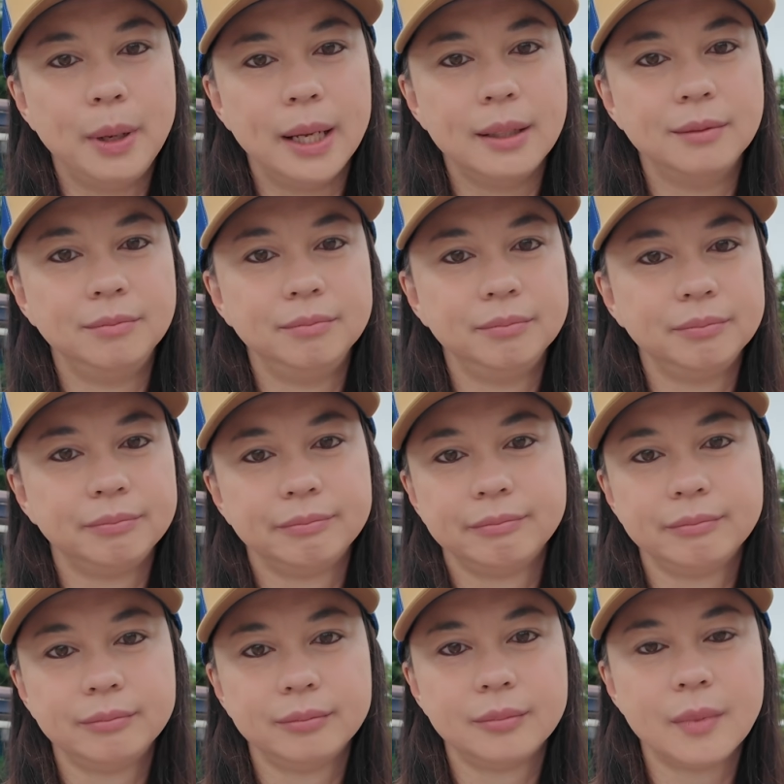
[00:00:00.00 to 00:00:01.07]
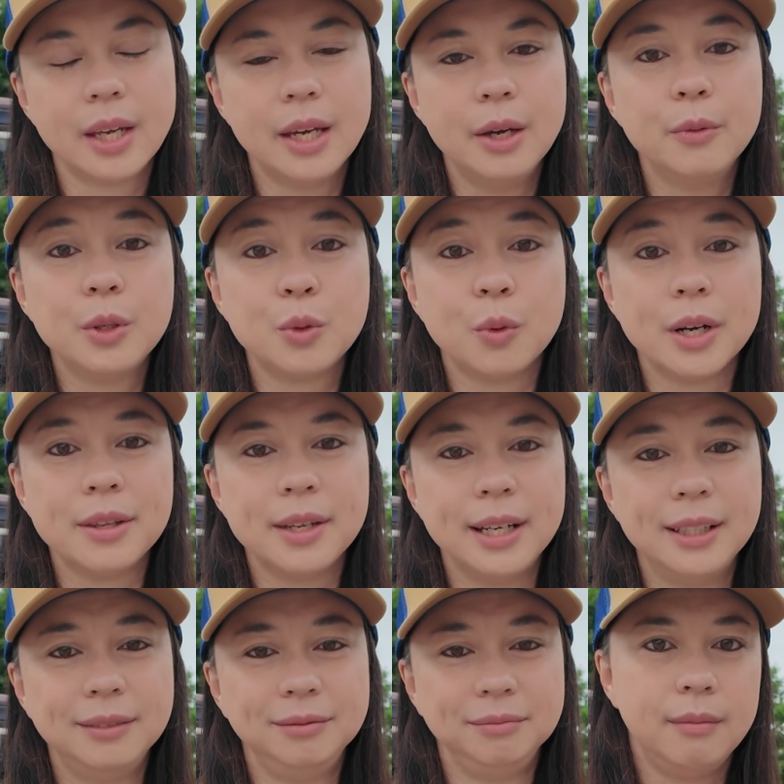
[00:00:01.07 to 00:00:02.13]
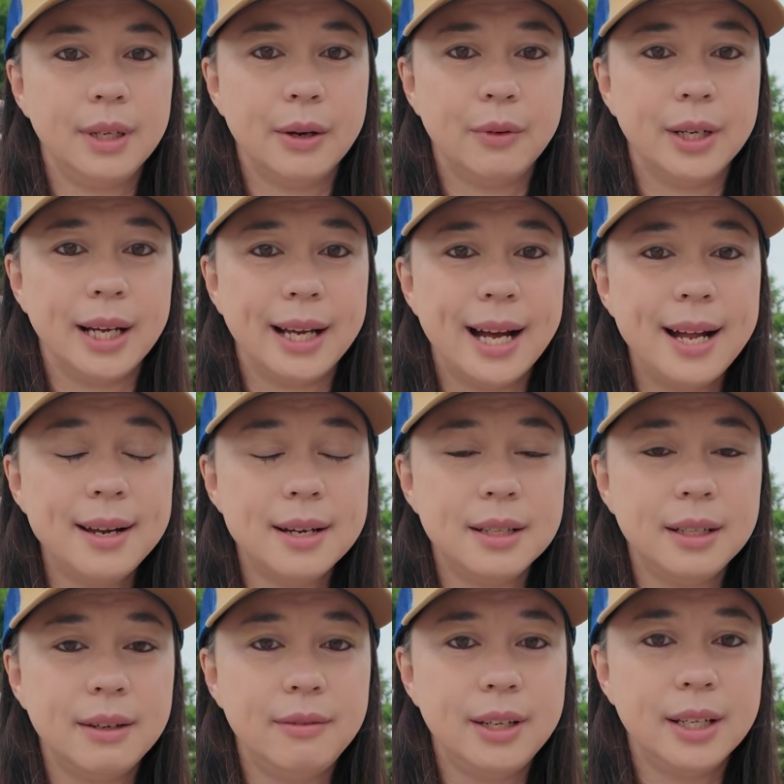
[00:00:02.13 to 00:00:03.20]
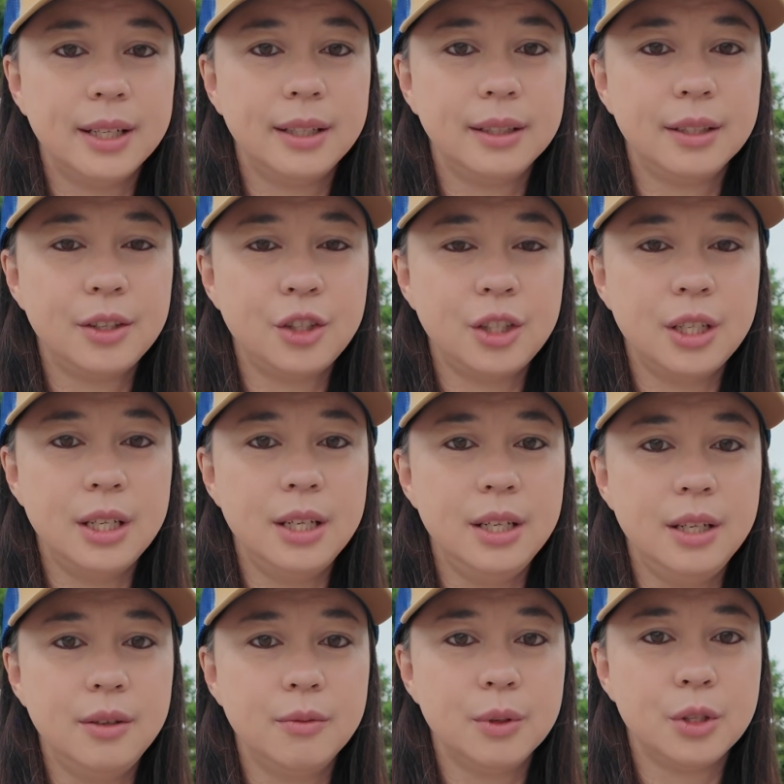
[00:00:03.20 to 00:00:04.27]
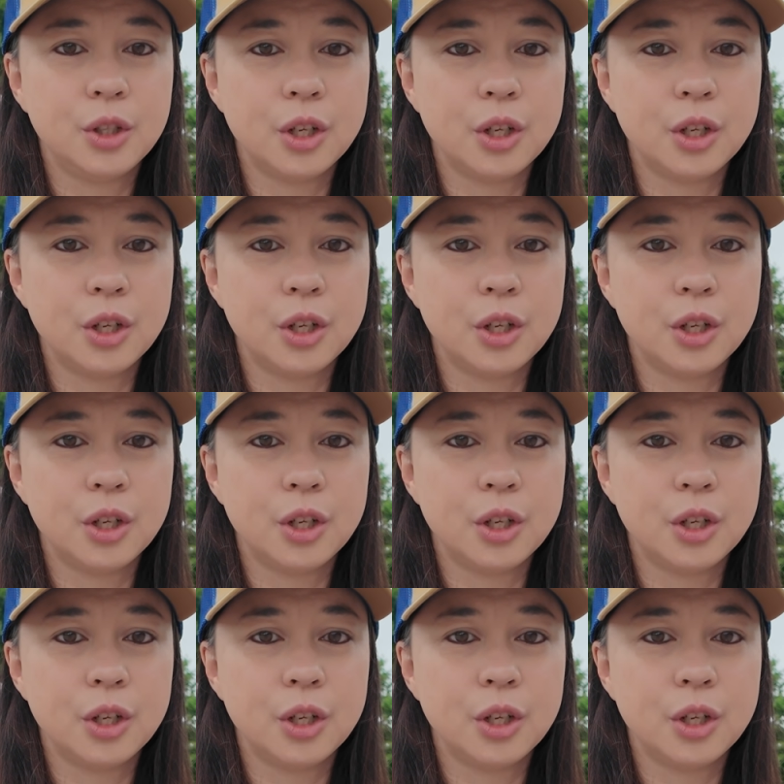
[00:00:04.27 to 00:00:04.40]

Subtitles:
but it was worth it. Now, when I got Olivia, she was